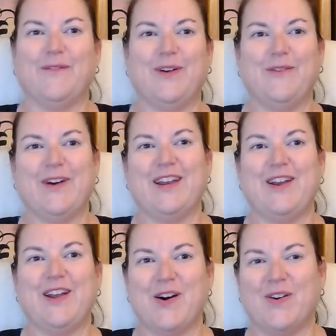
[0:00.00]
We want to
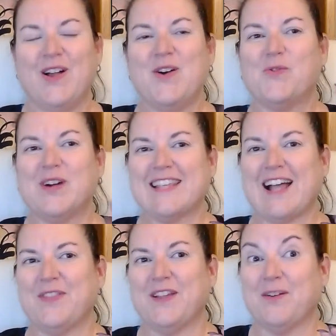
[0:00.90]
know what's
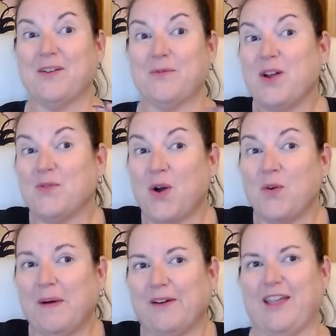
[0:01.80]
out there that we don't
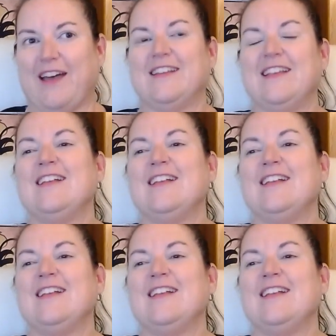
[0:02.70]
know about yet.